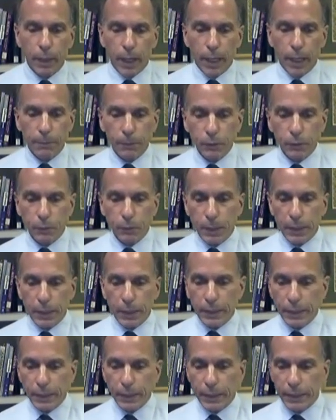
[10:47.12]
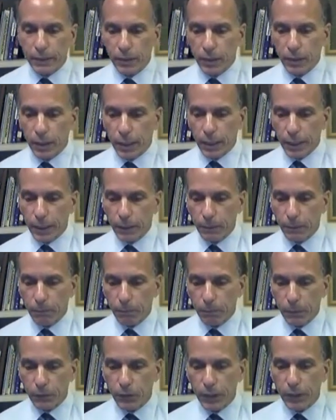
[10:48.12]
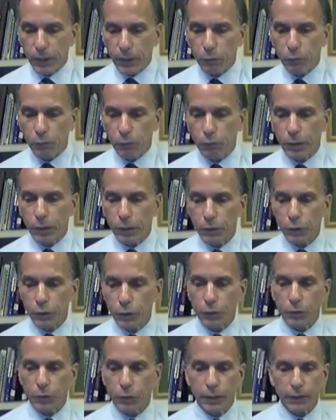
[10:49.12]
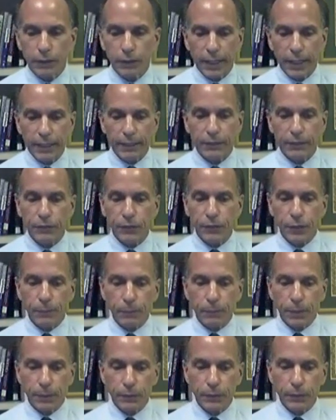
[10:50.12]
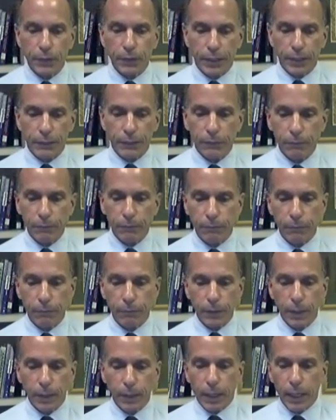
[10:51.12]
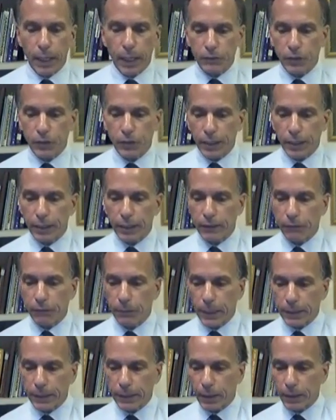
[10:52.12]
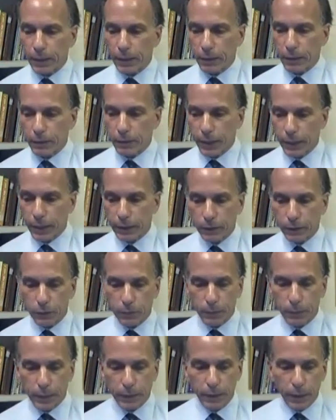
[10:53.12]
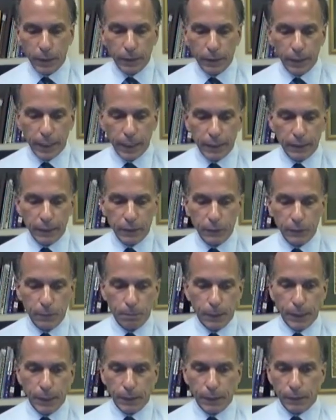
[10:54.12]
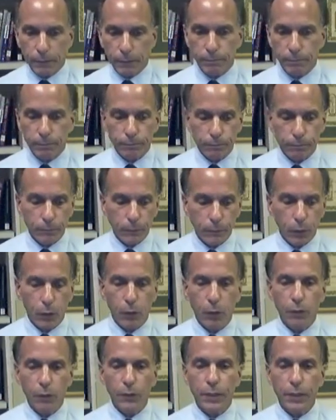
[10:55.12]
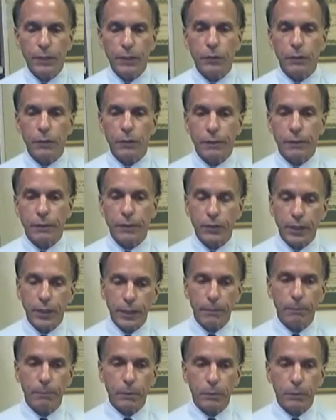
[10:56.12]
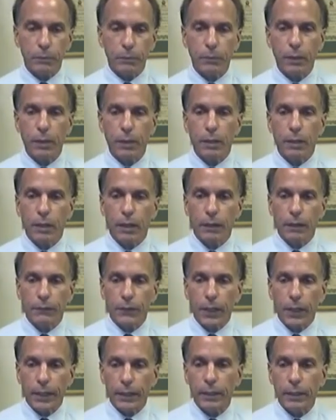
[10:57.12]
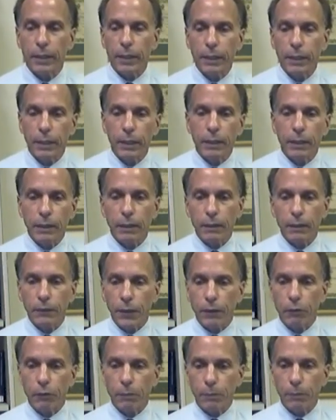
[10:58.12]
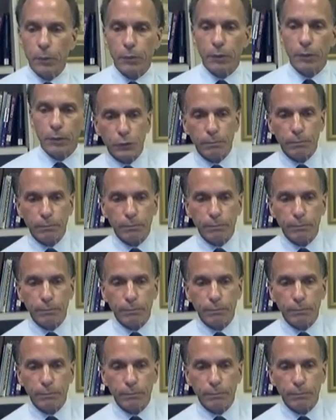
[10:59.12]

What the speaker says: I must be at least 90% reassured that it's something safe. I'll take it if my doctor tells me that it's better. All these are examples of the therapeutic.